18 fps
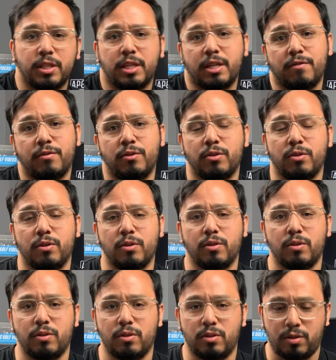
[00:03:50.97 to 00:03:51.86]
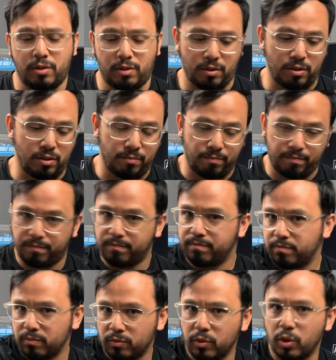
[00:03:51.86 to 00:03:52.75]
to give you the
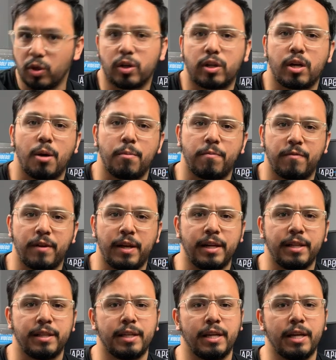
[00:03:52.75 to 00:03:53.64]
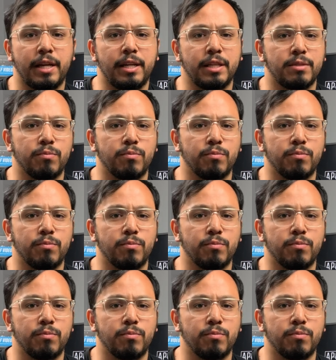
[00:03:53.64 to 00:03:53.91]
hookup fade at the end.